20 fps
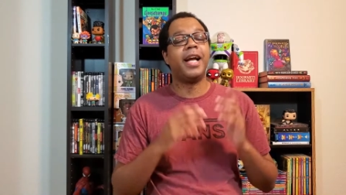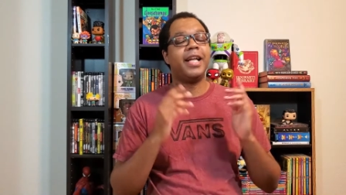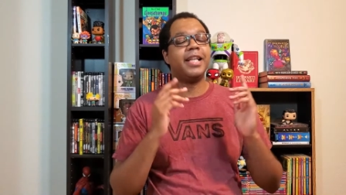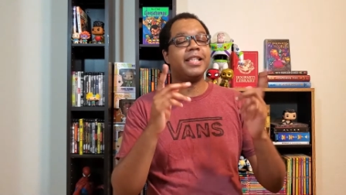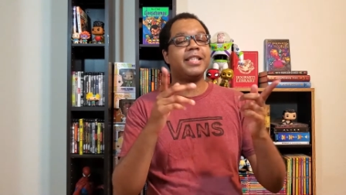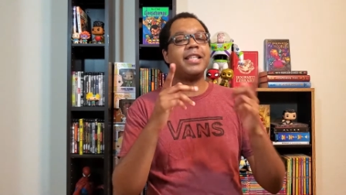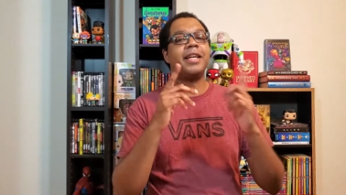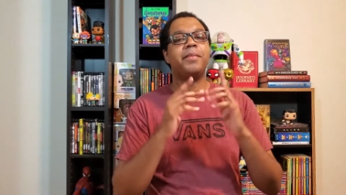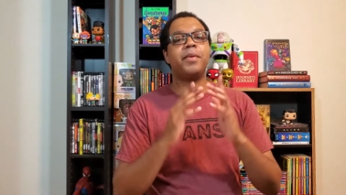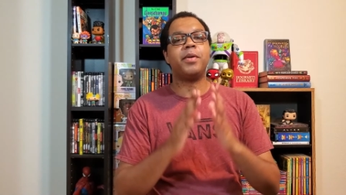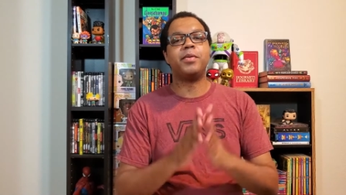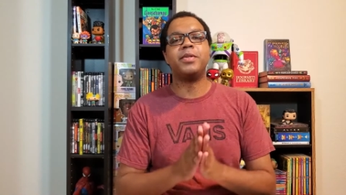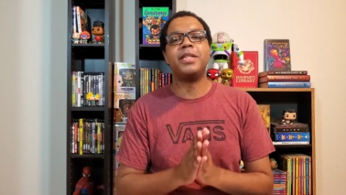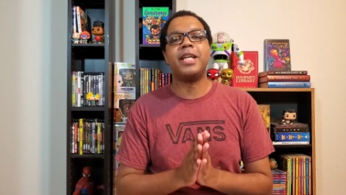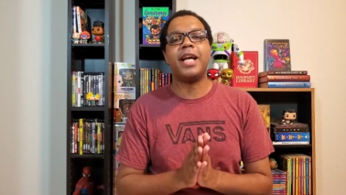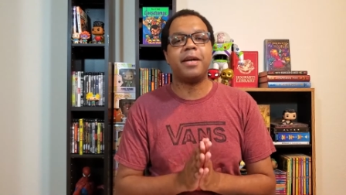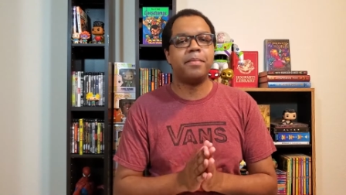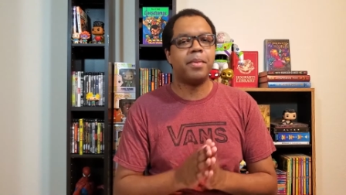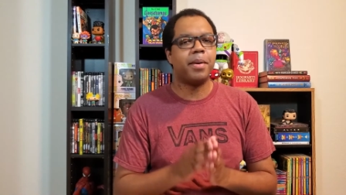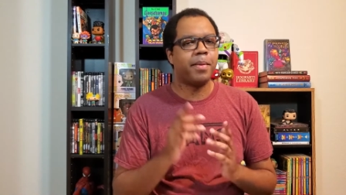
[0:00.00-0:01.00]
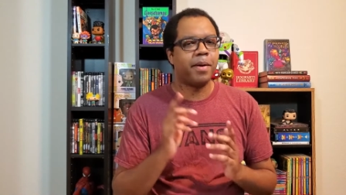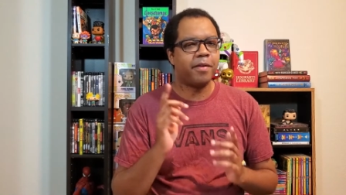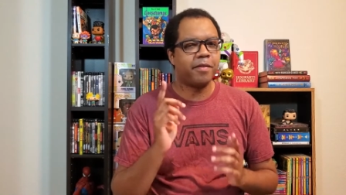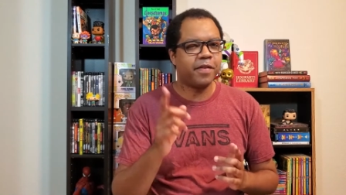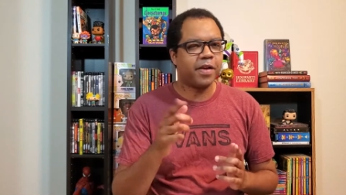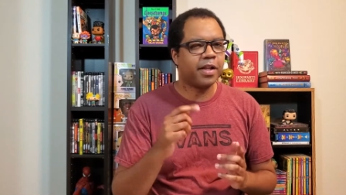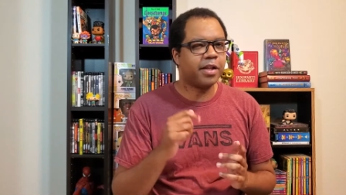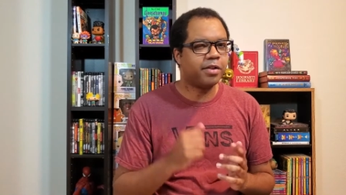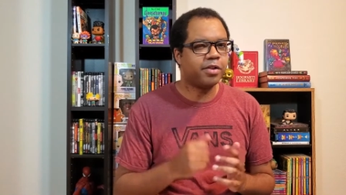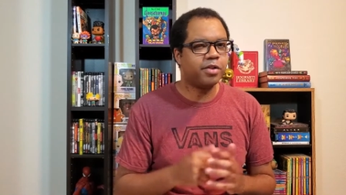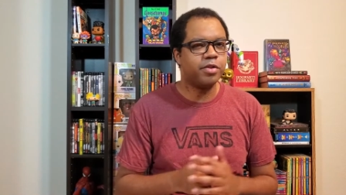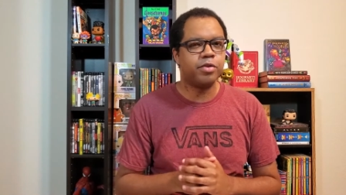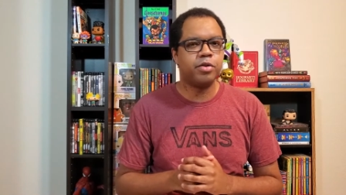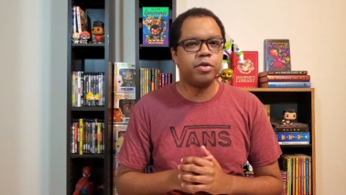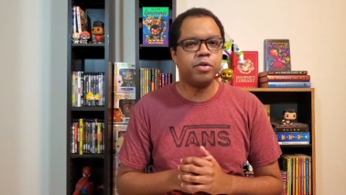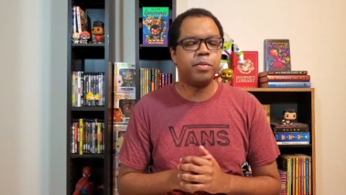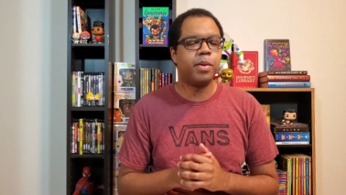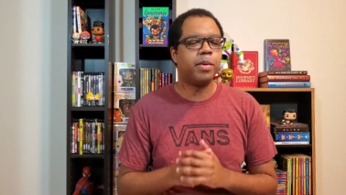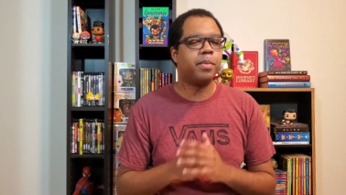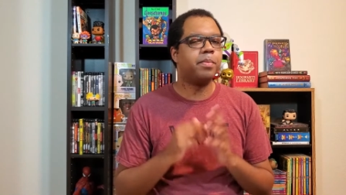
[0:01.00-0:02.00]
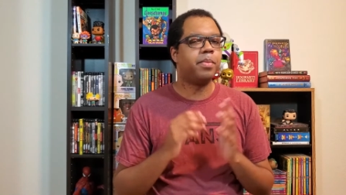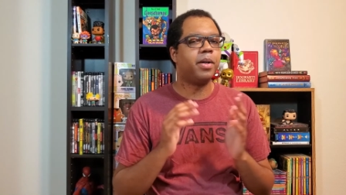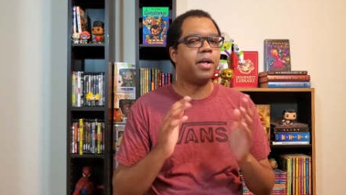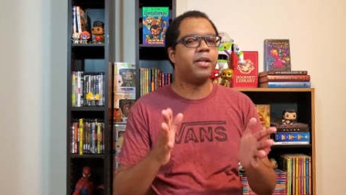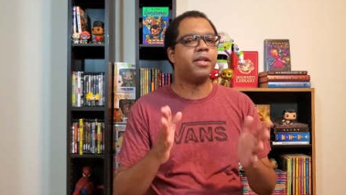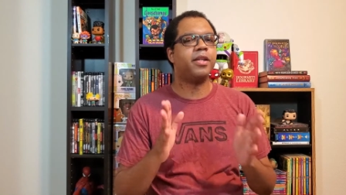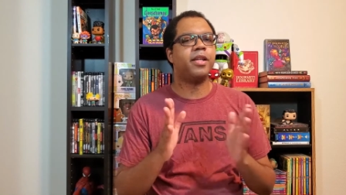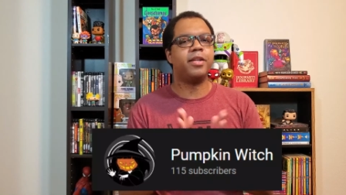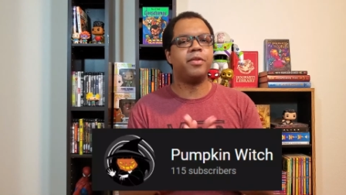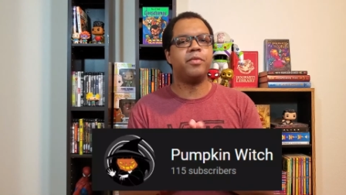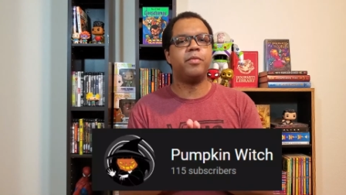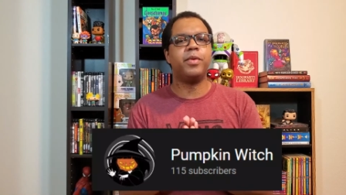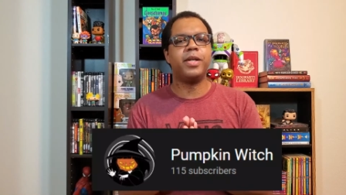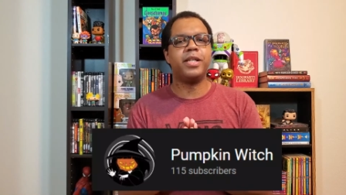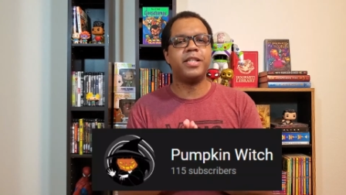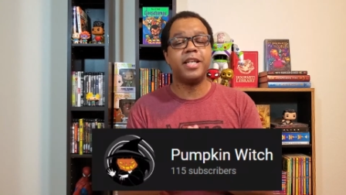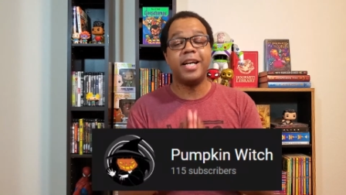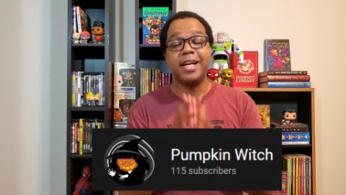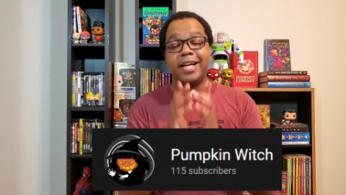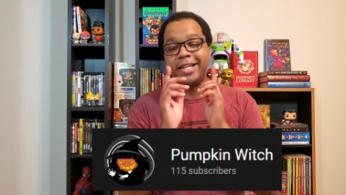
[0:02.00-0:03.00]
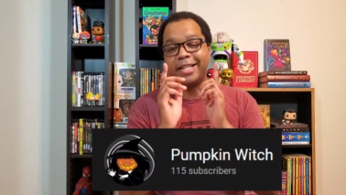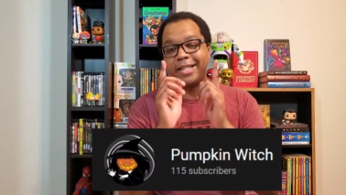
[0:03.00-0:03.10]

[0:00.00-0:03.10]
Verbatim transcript: And this time I was tagged by my fellow YouTuber Pumpkin Witch.